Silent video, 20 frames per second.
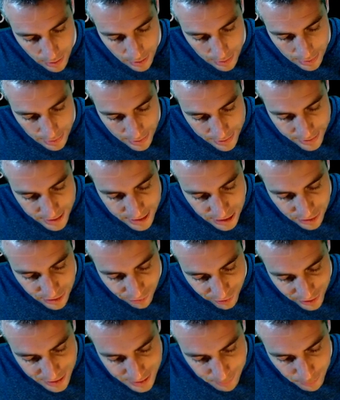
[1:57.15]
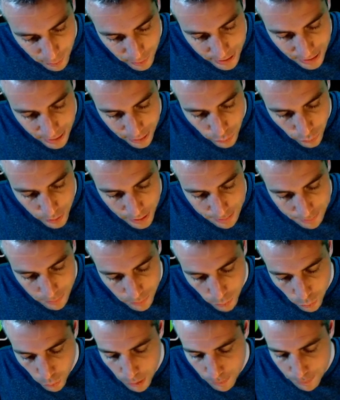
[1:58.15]
And this fixed point algorithm
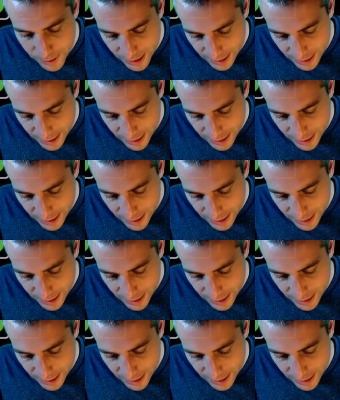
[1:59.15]
will be